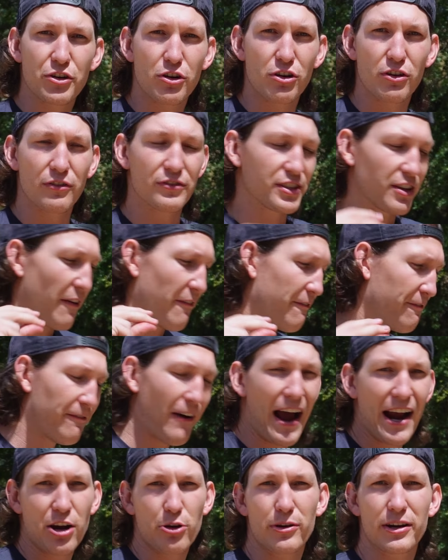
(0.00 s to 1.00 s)
nerves
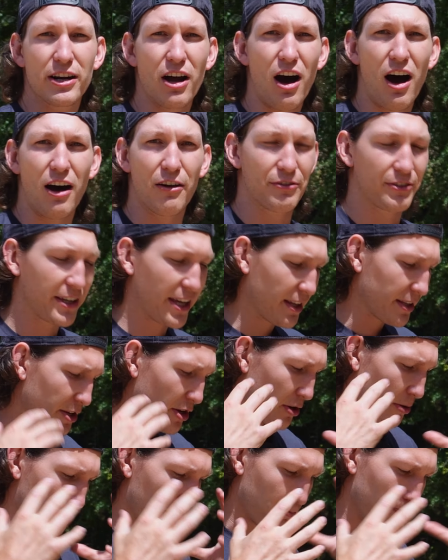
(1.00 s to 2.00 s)
firing off. Get
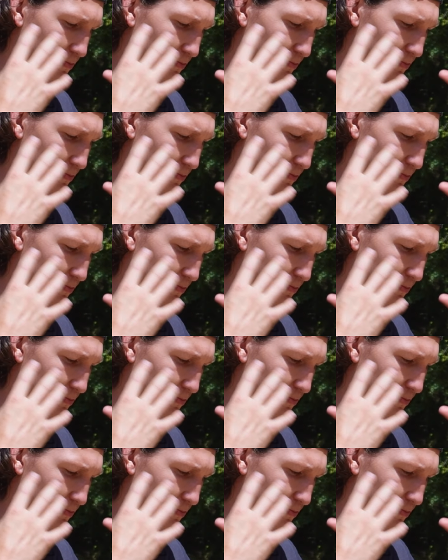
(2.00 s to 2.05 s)
your